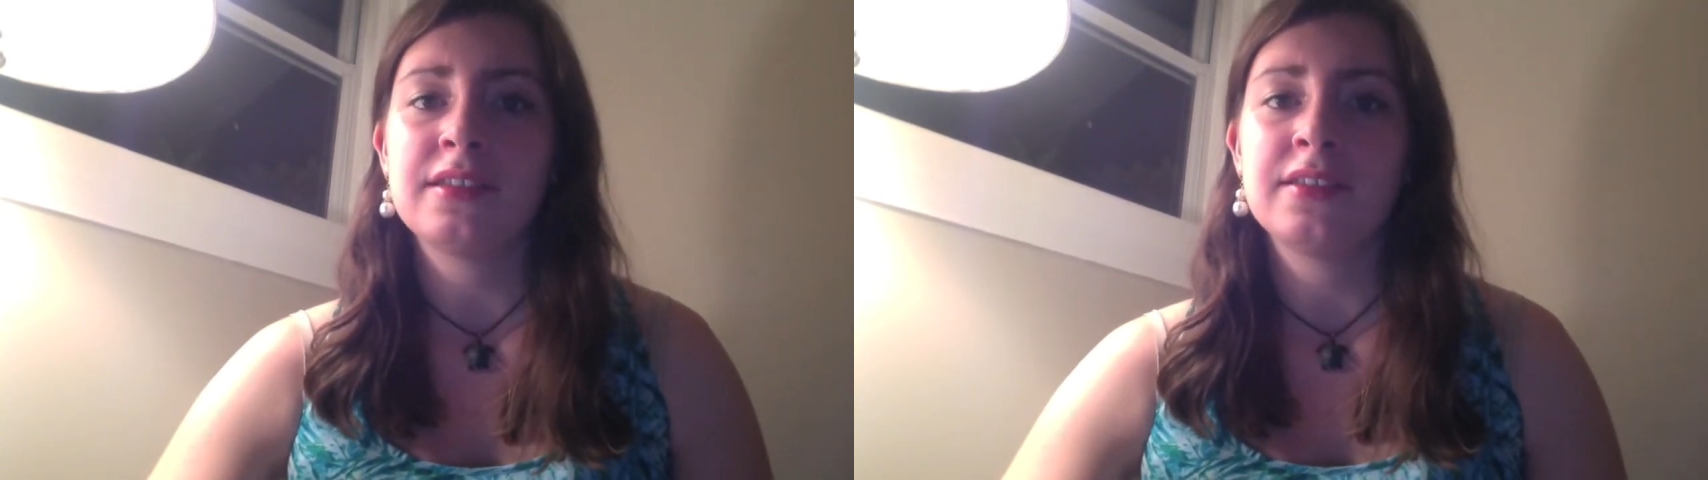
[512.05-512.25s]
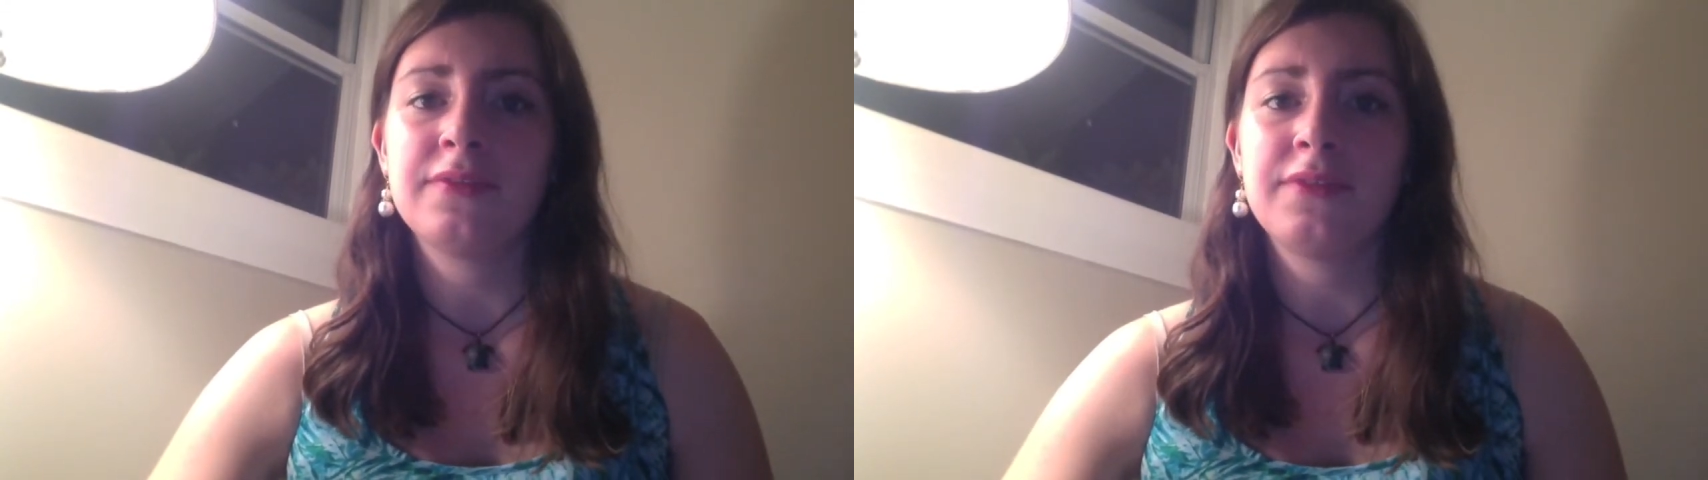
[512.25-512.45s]

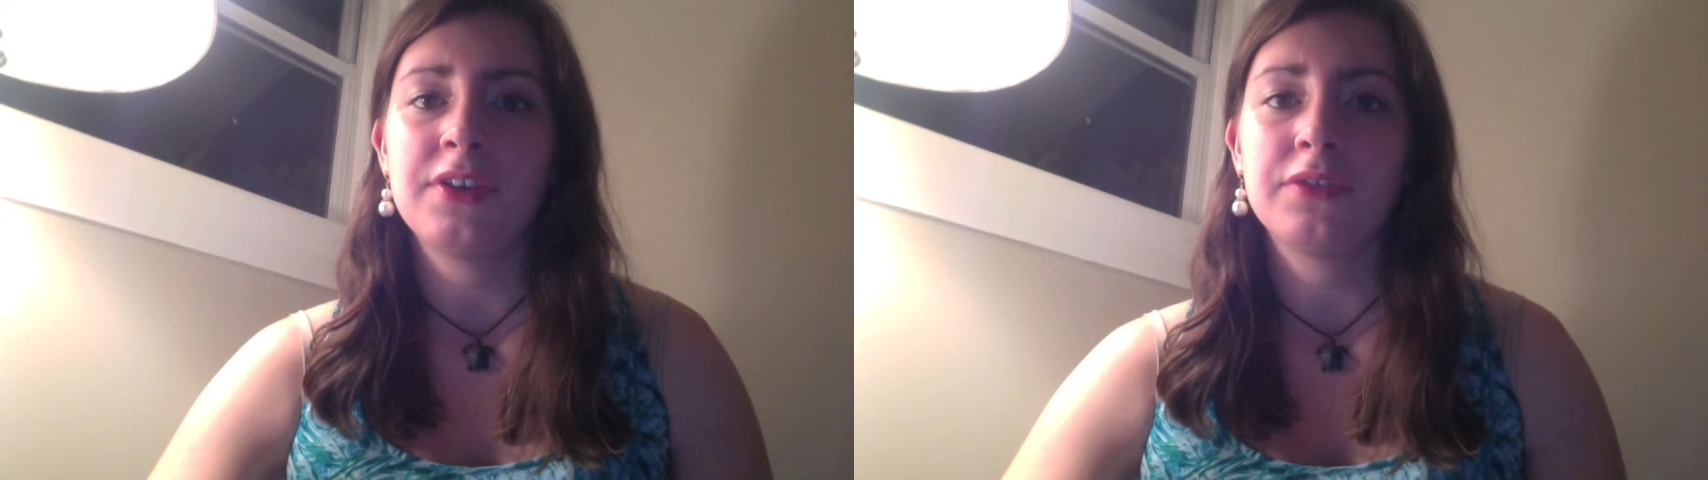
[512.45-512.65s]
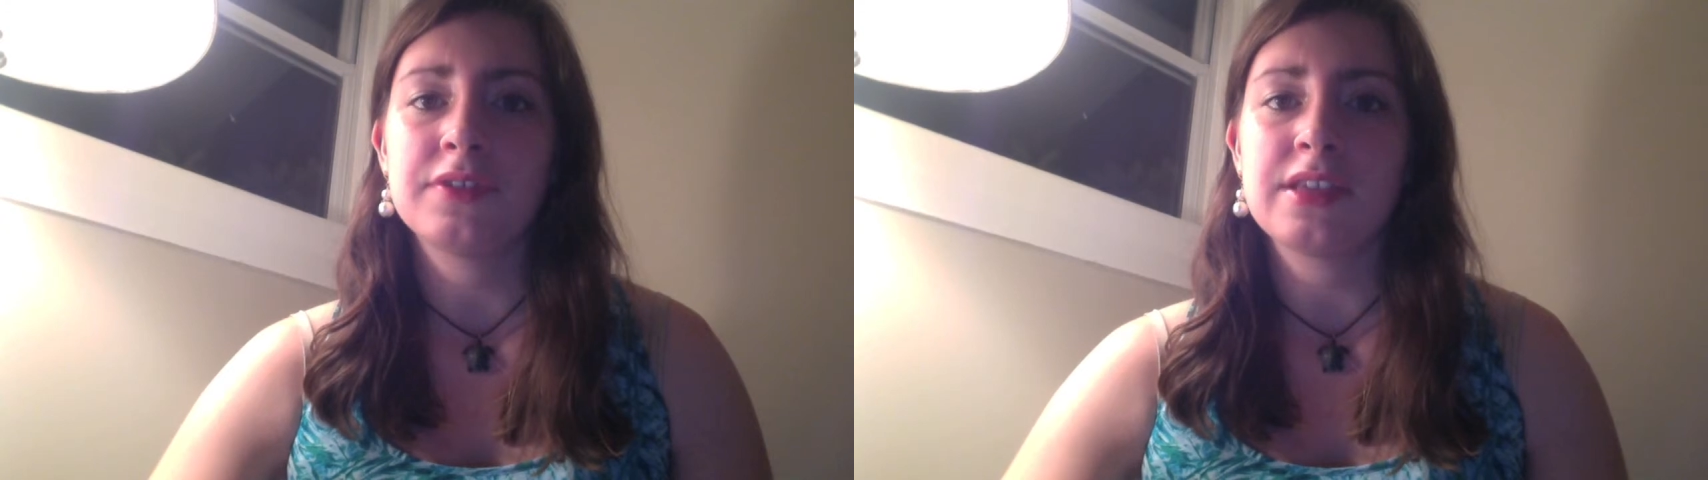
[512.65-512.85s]
He didn't
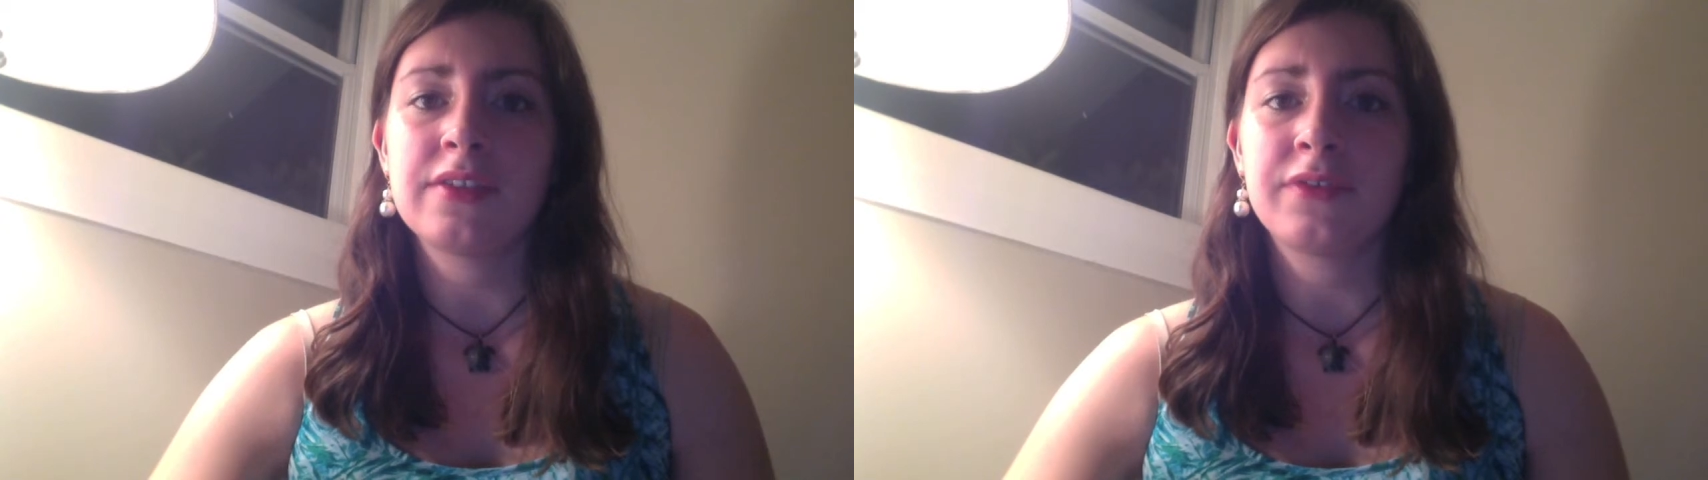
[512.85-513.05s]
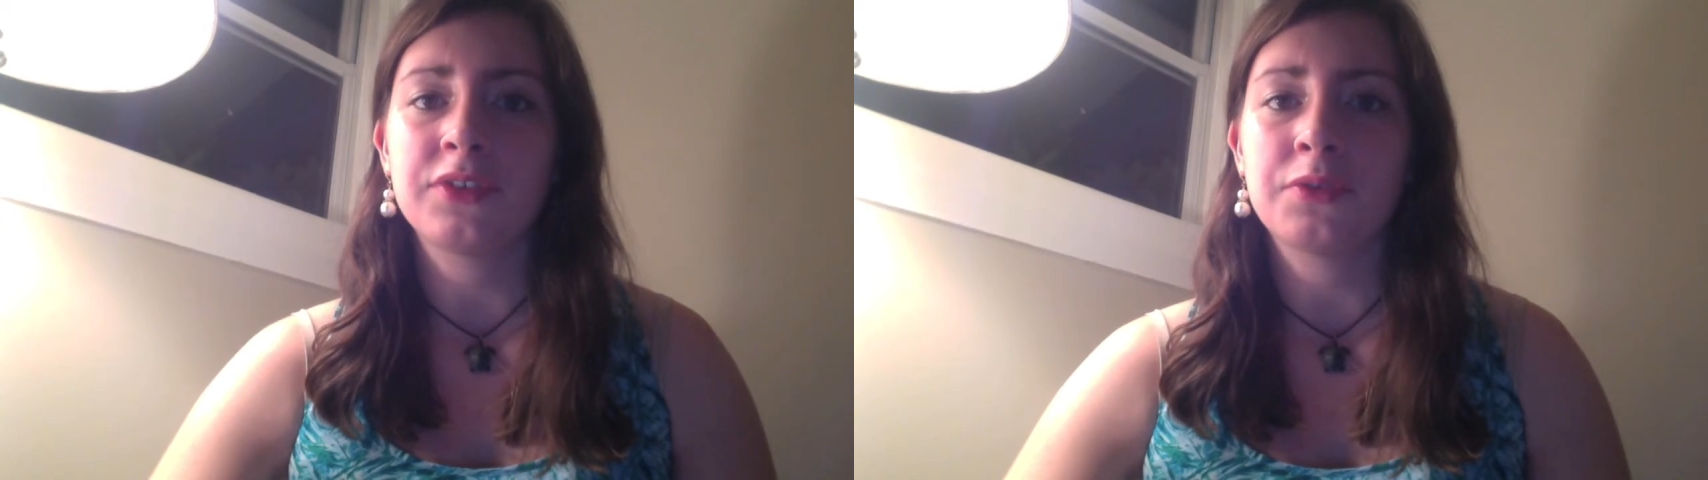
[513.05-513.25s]
feel
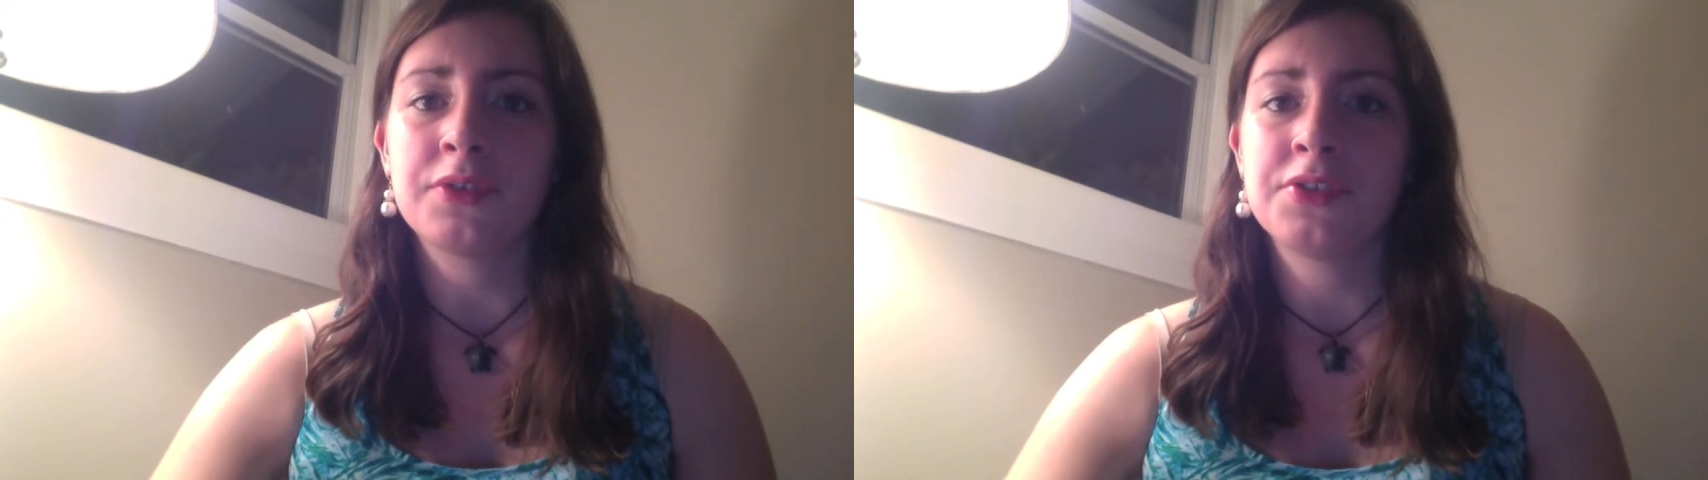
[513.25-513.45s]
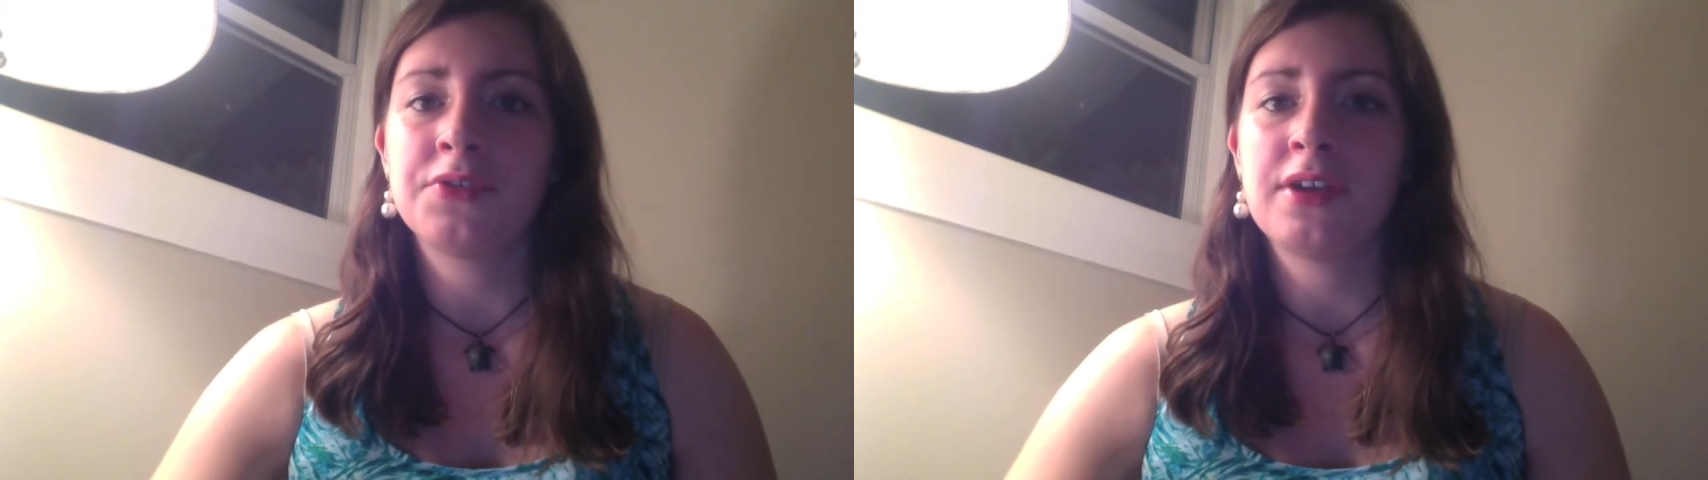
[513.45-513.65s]
resentful towards
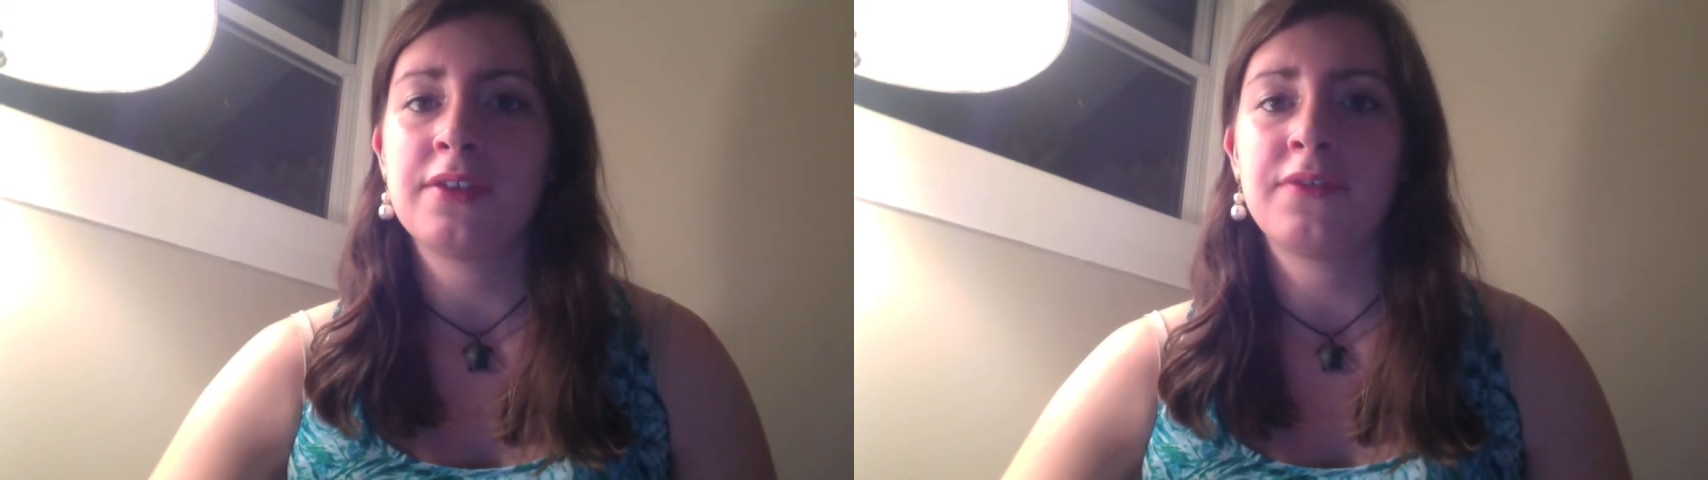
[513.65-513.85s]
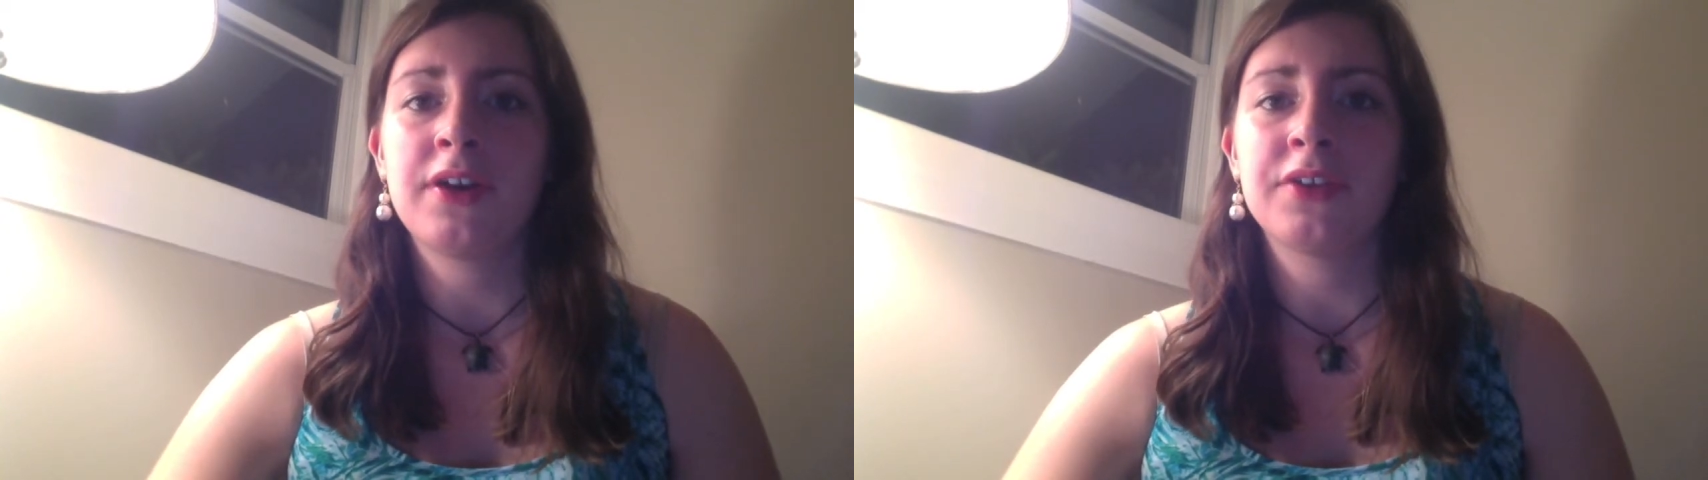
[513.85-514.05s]
his
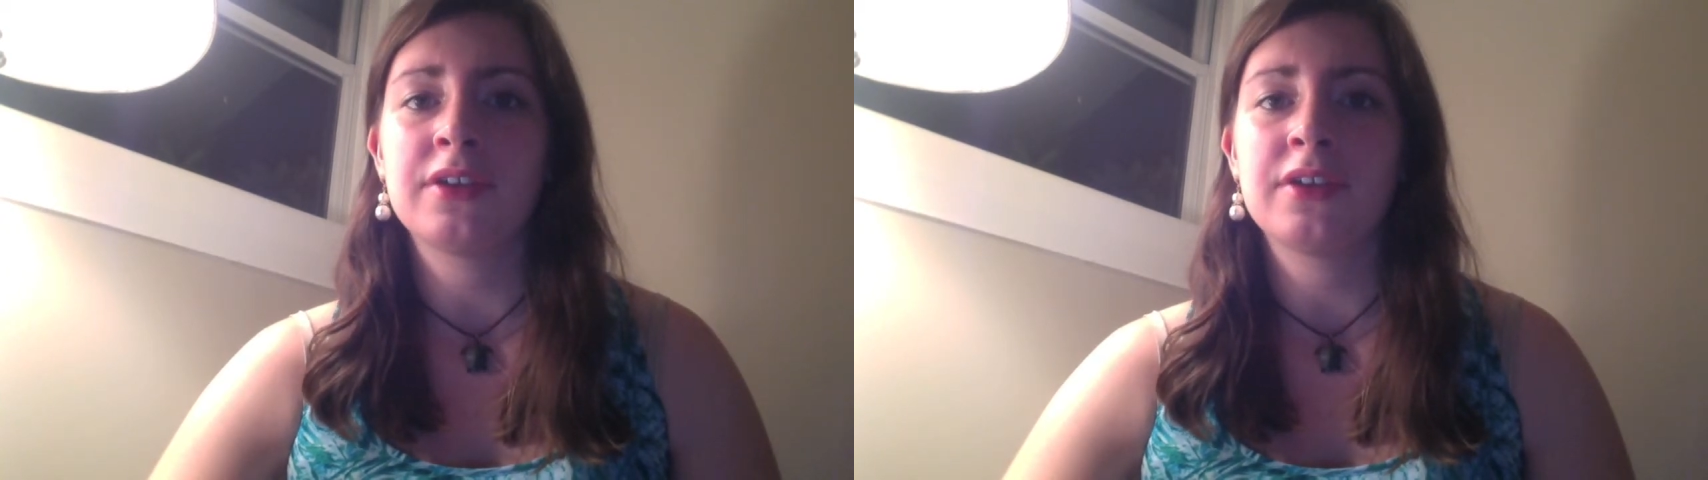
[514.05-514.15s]
grandfather,